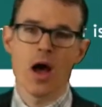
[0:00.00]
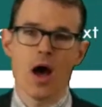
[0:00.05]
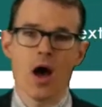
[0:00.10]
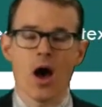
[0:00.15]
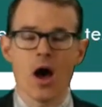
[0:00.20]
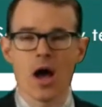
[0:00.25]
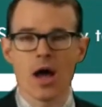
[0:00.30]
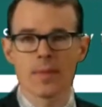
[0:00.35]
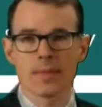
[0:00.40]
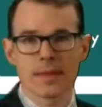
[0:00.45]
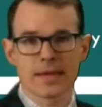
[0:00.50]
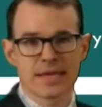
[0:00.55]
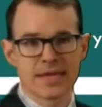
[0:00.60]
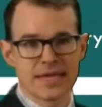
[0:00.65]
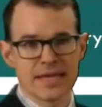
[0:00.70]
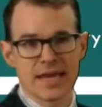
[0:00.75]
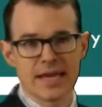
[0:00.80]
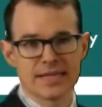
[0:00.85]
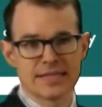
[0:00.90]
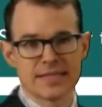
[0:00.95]
on the
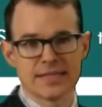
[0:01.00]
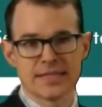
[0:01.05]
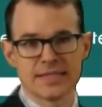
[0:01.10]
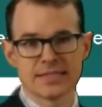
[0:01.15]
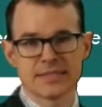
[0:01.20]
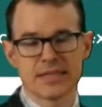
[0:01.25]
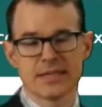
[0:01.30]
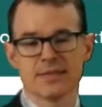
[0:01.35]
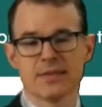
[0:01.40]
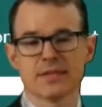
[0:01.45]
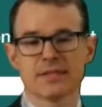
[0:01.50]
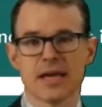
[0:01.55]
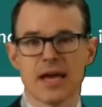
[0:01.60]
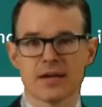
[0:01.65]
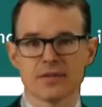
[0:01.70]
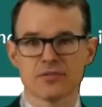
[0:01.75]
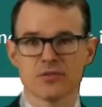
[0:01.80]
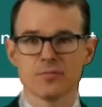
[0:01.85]
key ideas in the text.